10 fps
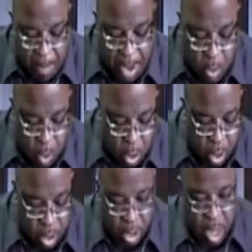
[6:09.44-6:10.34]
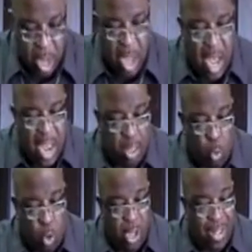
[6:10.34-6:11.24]
not my words
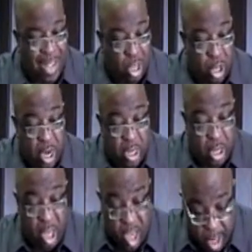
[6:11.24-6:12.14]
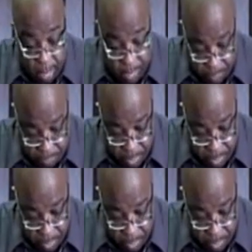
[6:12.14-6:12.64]
hath one that judgeth him.